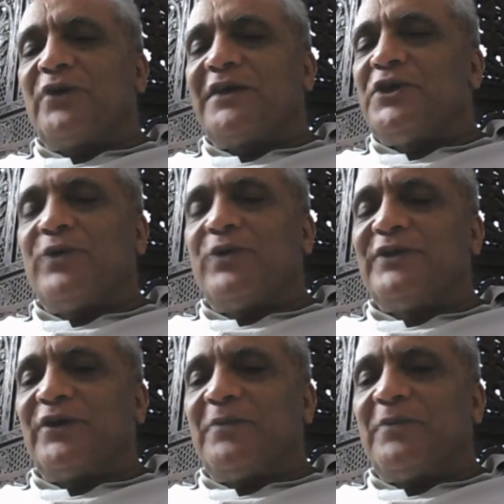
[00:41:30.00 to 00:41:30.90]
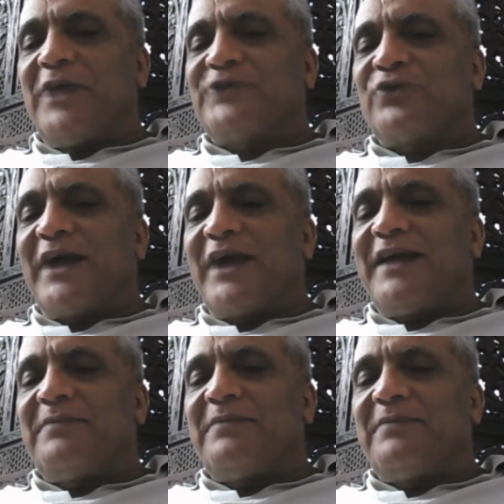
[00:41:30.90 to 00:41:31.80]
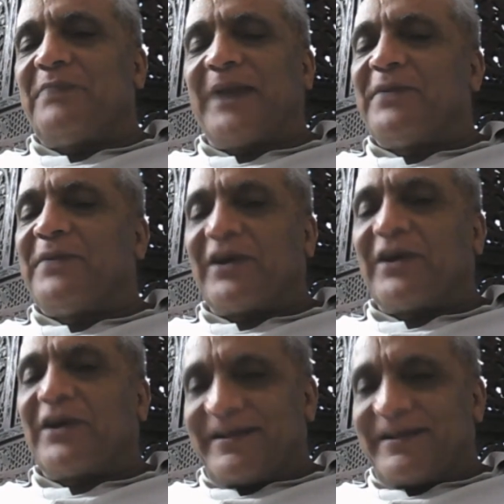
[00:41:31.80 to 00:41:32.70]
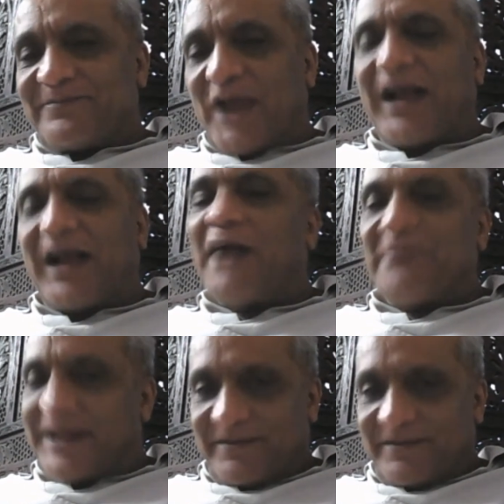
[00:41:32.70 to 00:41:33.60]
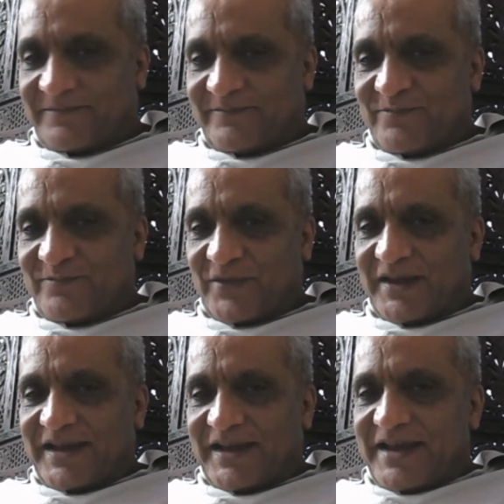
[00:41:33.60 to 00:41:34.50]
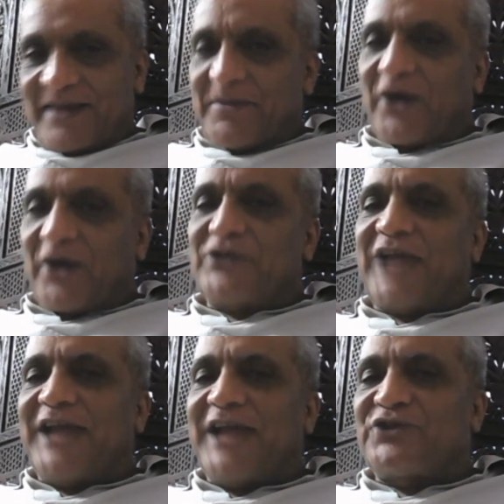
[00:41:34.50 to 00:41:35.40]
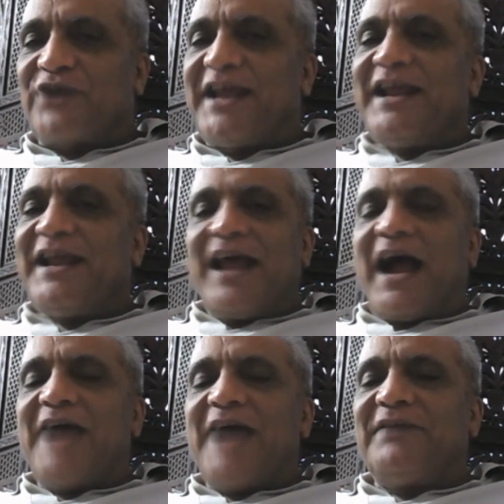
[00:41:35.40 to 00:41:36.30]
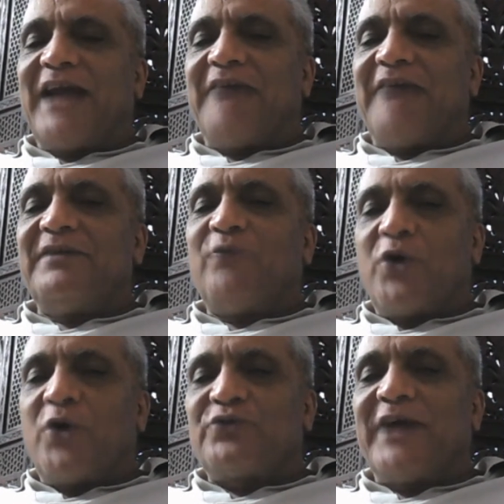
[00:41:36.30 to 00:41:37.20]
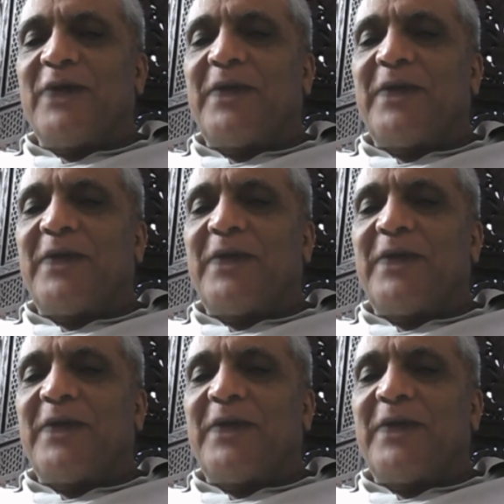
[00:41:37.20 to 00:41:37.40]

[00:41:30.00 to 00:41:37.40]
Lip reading: a UN or WHO guy primarily. I can't be, because like Sree, I will want to have